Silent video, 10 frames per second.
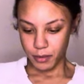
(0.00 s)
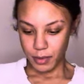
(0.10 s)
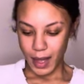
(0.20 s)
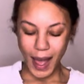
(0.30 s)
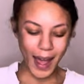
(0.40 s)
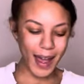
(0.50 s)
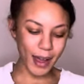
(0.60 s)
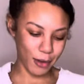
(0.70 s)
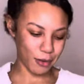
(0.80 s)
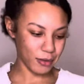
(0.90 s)

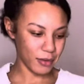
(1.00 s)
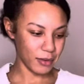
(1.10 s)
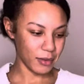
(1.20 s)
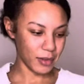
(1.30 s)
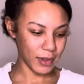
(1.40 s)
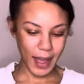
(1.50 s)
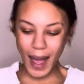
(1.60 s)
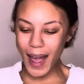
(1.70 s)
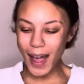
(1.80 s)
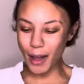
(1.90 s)
How?
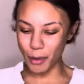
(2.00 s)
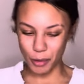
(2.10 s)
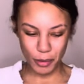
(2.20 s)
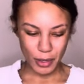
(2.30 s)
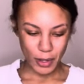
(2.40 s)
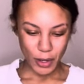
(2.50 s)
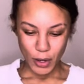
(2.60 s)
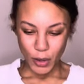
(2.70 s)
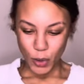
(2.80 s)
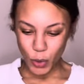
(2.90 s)
How?
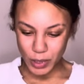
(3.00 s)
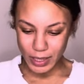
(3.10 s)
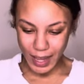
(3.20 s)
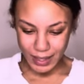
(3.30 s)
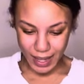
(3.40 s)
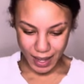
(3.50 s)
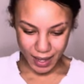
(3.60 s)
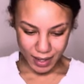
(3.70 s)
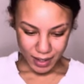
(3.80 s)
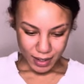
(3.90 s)
Who said that?
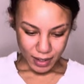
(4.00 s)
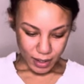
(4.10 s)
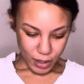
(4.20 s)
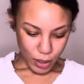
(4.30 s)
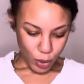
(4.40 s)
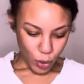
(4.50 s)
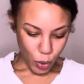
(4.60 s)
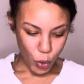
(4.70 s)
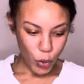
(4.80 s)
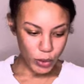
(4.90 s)

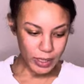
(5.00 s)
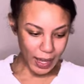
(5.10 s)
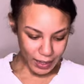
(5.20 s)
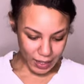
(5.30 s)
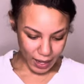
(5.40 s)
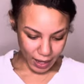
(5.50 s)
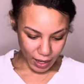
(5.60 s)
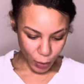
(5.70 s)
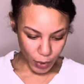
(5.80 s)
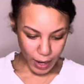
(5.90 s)
Who said that?
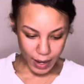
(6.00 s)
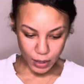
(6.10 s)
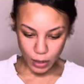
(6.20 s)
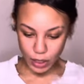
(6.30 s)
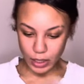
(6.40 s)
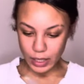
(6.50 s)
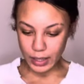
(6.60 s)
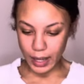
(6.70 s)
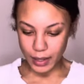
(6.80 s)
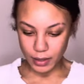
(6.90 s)
And when I looked
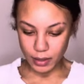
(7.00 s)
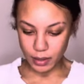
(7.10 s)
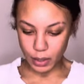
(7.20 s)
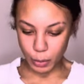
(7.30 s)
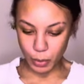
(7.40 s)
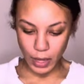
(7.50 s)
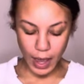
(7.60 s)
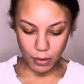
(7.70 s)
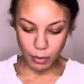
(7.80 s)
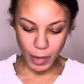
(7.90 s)
at the, I
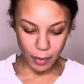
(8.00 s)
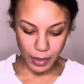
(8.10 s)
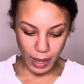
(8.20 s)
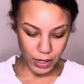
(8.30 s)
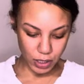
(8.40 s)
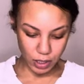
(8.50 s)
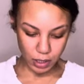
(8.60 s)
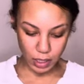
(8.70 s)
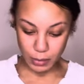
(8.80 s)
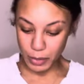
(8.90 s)
don't, maybe I just,
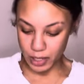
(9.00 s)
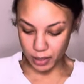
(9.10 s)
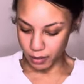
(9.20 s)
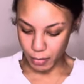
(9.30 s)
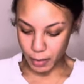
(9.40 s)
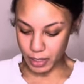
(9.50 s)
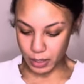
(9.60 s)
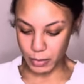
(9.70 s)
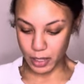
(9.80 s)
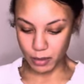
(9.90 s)
it's me. Maybe it's
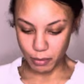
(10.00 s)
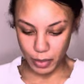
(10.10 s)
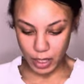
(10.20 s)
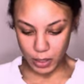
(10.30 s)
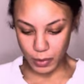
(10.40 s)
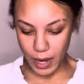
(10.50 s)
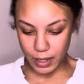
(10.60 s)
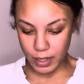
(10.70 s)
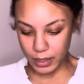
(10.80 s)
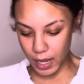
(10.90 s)
me. Because when I
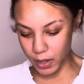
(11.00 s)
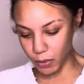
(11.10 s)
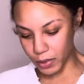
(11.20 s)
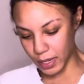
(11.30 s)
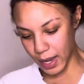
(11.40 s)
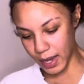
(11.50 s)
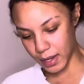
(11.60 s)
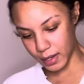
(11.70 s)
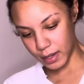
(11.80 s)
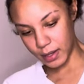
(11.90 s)
looked at it online,
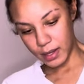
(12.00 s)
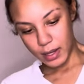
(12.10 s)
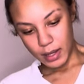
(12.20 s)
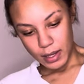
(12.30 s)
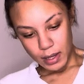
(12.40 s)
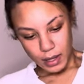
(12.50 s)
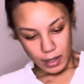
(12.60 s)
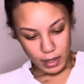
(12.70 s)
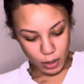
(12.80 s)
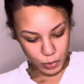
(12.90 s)

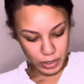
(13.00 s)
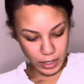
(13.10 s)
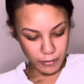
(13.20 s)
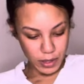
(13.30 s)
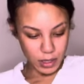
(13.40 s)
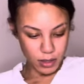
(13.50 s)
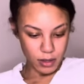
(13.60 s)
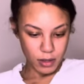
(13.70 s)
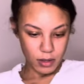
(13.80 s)
it was given